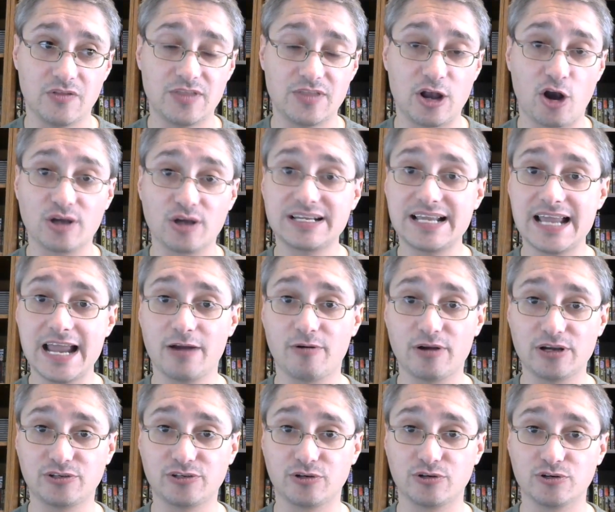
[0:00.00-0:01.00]
That are
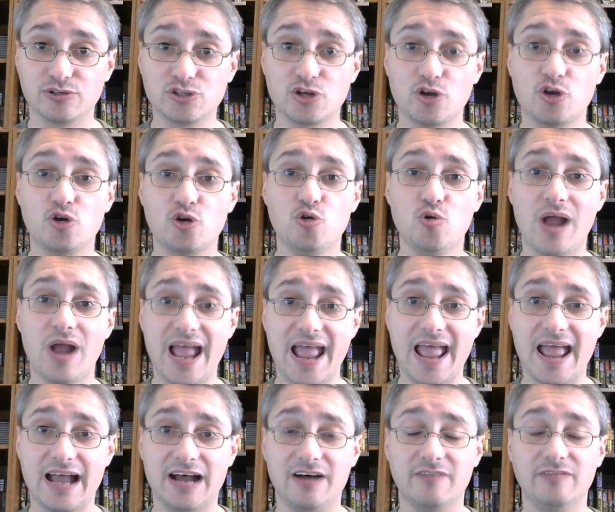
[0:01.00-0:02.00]
characters who
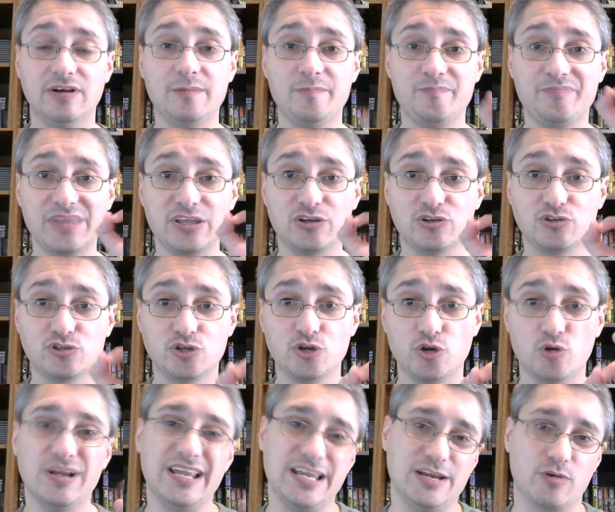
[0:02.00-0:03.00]
have
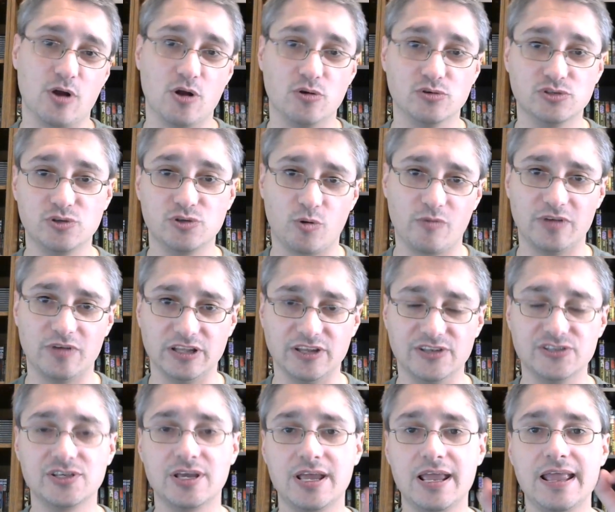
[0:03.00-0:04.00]
two heroes, or
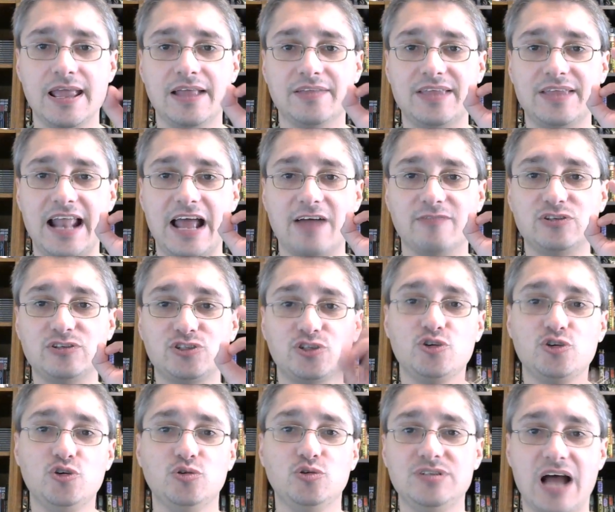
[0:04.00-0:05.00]
villains, that have
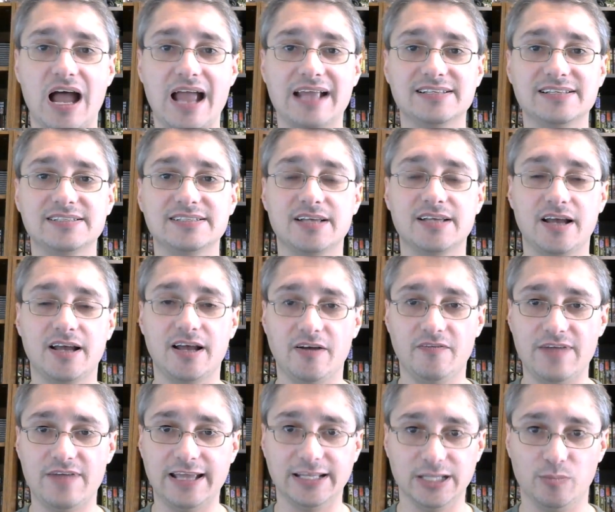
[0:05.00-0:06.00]
two dice
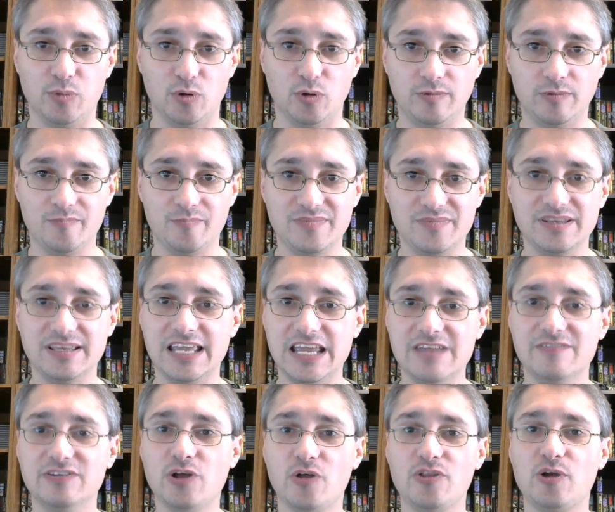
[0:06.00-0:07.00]
available,
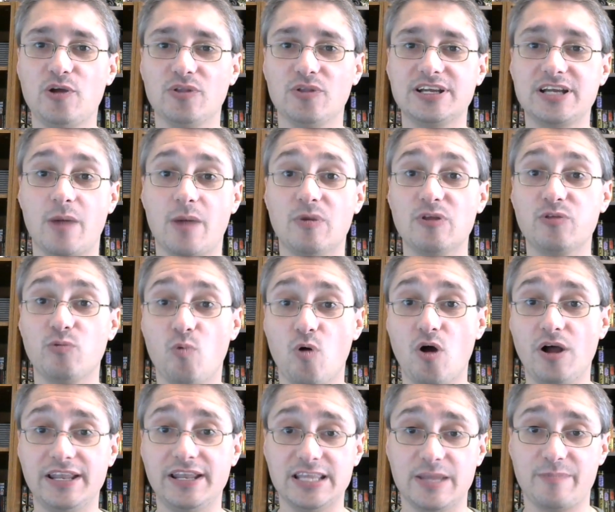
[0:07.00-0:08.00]
even though they only come with
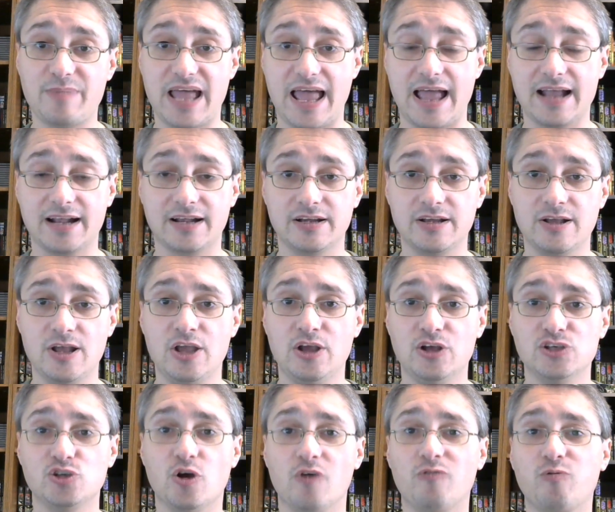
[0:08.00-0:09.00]
one in the pack.
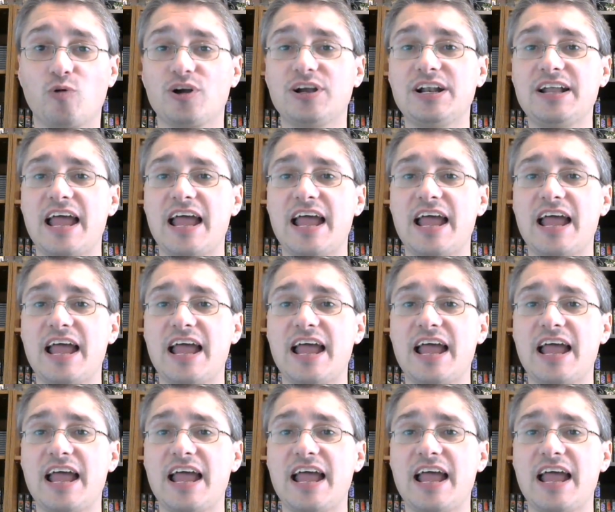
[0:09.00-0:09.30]
So if we're going